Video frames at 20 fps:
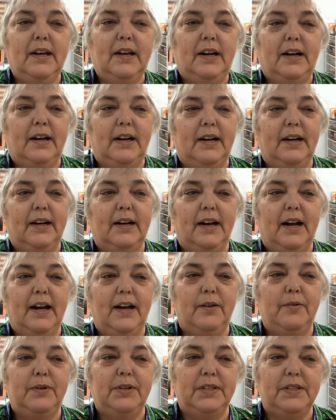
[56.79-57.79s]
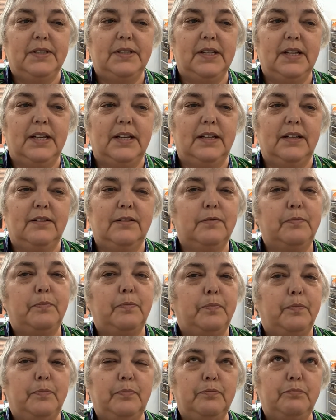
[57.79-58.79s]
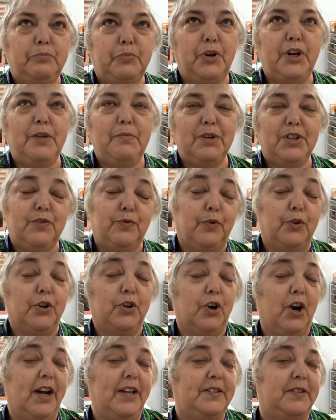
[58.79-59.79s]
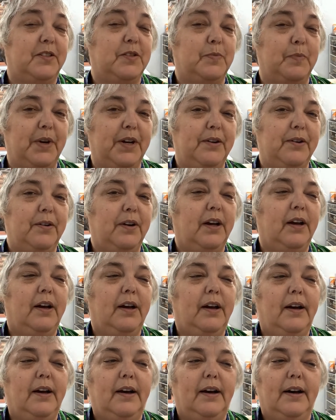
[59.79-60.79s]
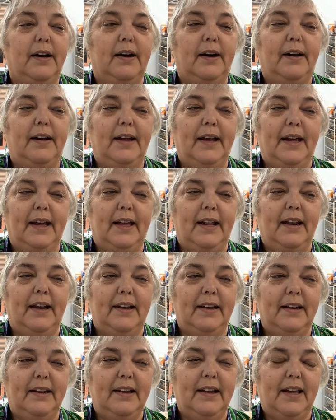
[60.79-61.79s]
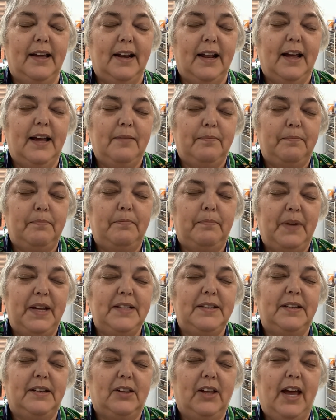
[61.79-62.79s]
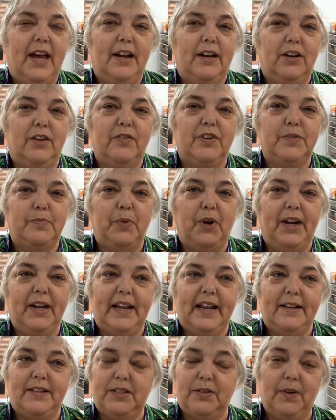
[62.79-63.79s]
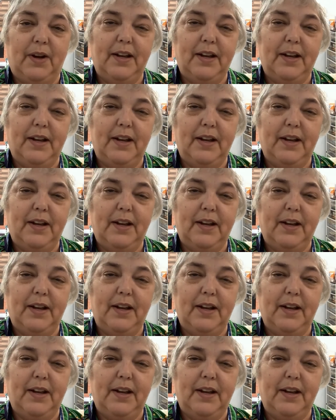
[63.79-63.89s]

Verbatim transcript: uh, I was in pretty much full crisis mode. Uh, and and I basically had a nervous breakdown. So I